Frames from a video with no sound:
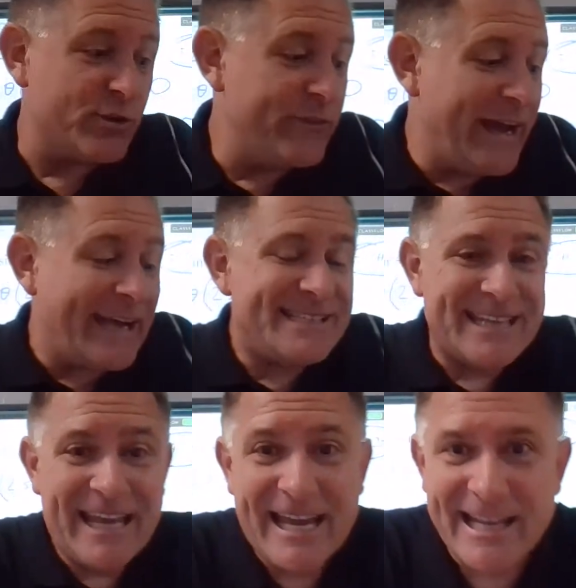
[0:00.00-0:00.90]
So
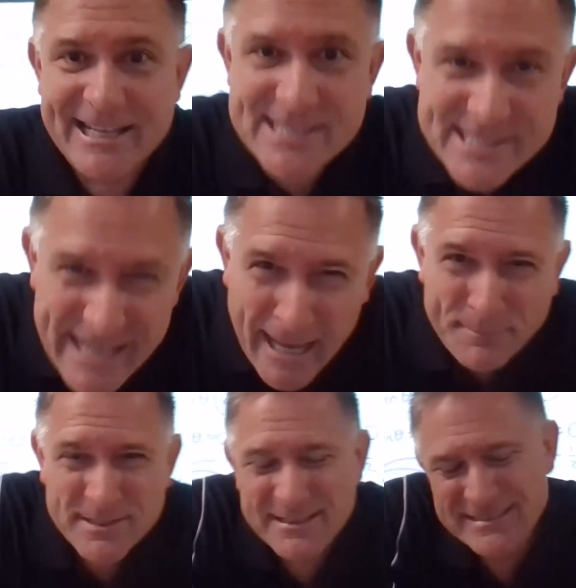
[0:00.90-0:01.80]
that's it,
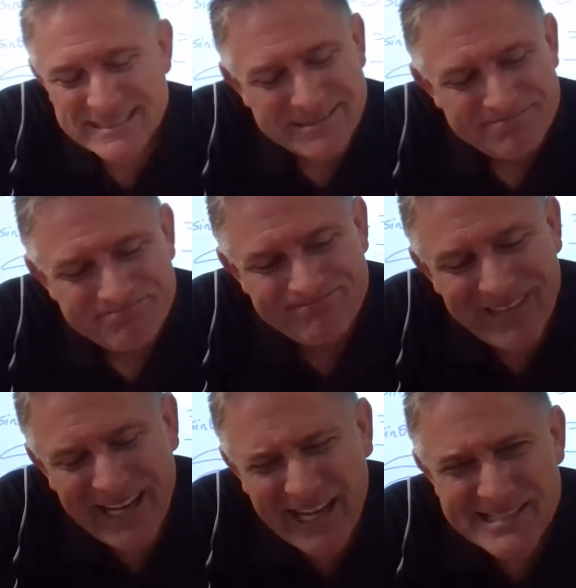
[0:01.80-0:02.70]
except
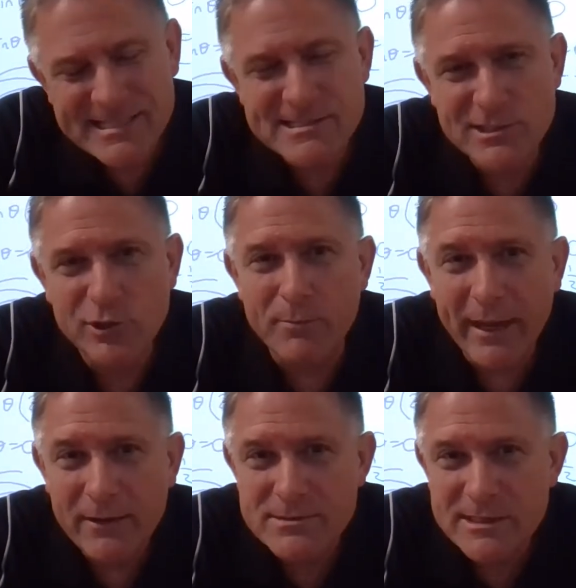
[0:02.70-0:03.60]
eh, since the
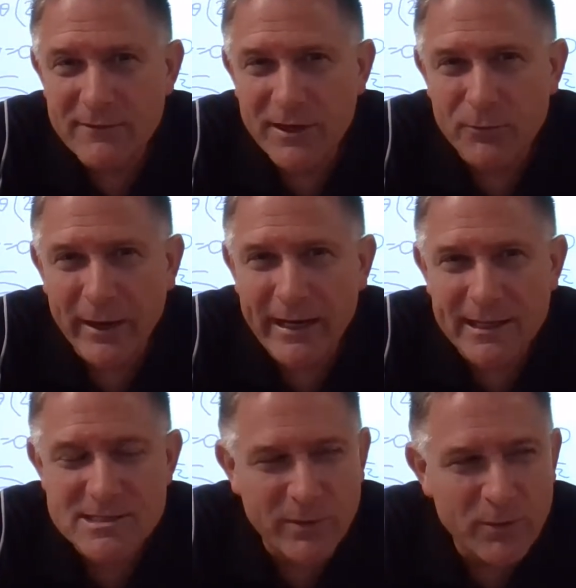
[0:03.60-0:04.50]
domain was given in
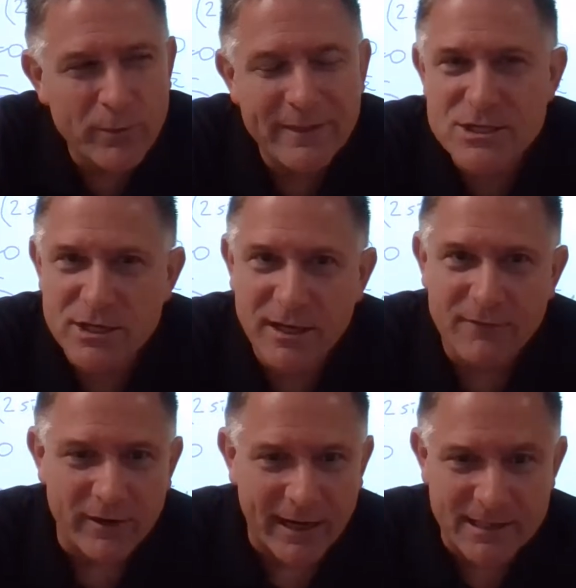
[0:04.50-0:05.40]
radians, we really should
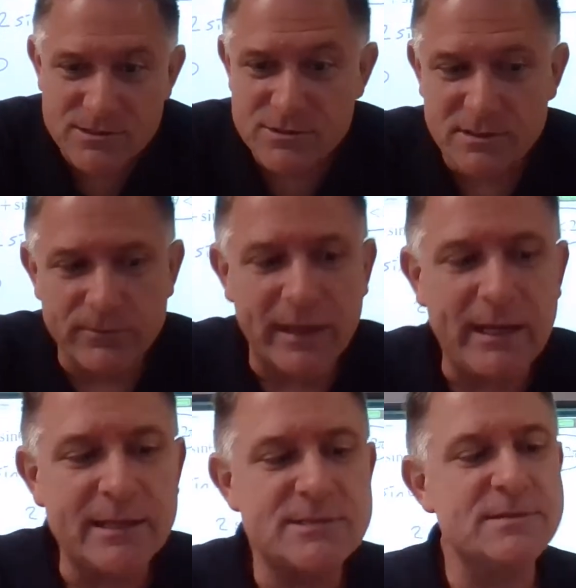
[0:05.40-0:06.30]
have our answers in
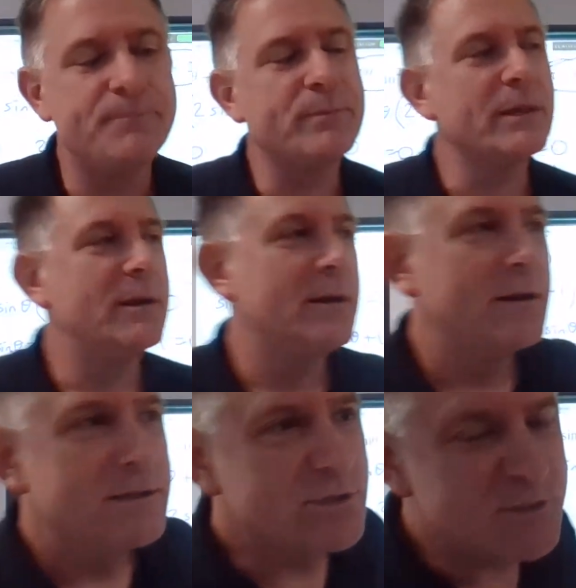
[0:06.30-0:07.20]
radians.
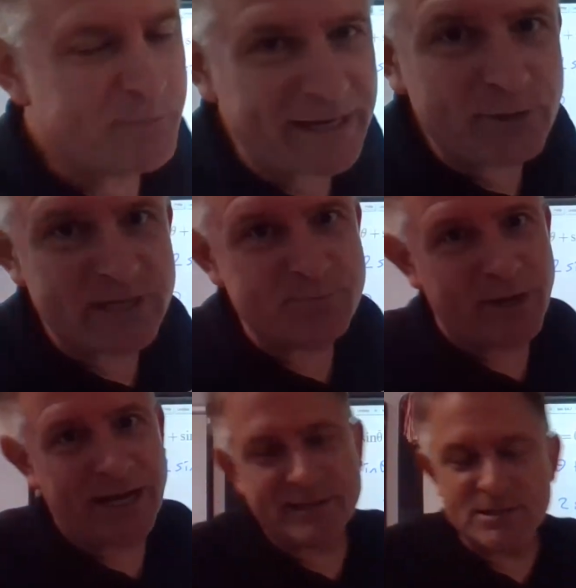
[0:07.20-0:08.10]
So speed quiz
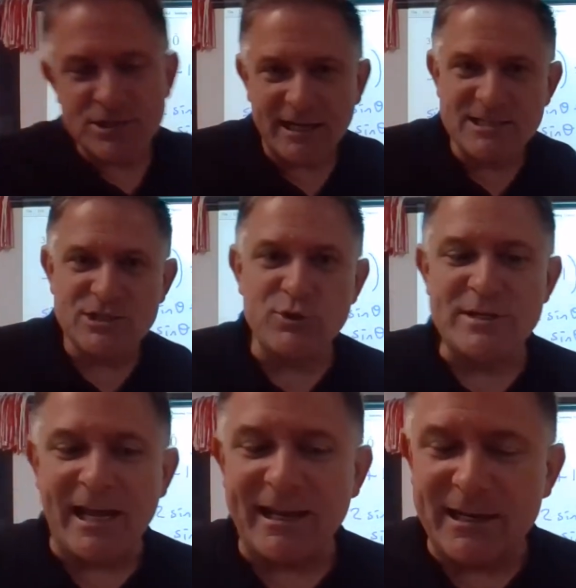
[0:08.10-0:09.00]
practice, change
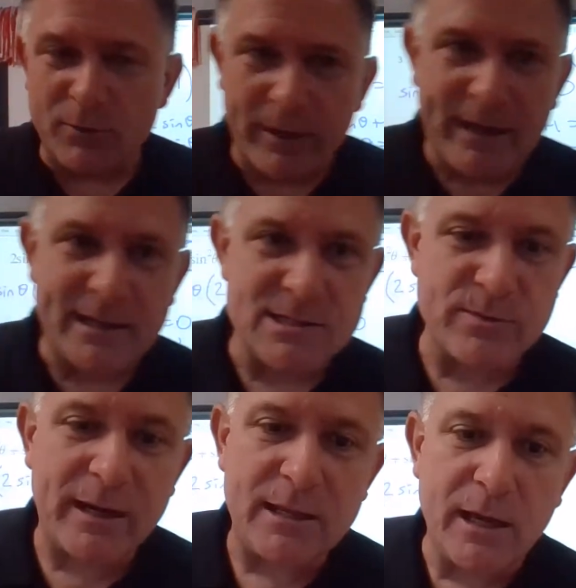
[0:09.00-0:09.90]
210 into
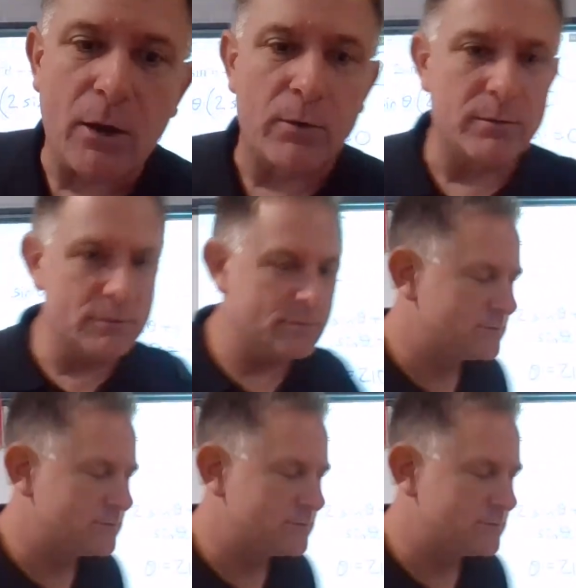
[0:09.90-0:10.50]
radians. Ready, go.